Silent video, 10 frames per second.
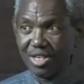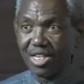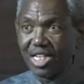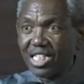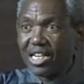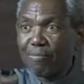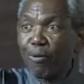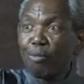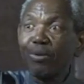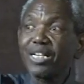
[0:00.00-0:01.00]
The
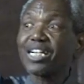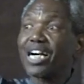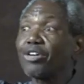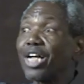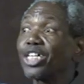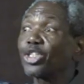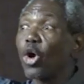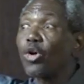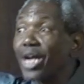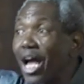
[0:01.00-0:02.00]
public crowd has gone
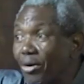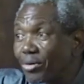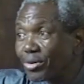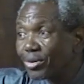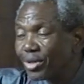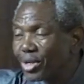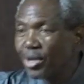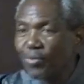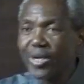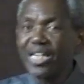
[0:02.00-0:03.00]
now.
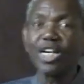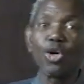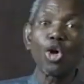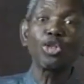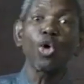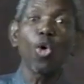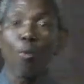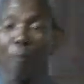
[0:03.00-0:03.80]
When they got home,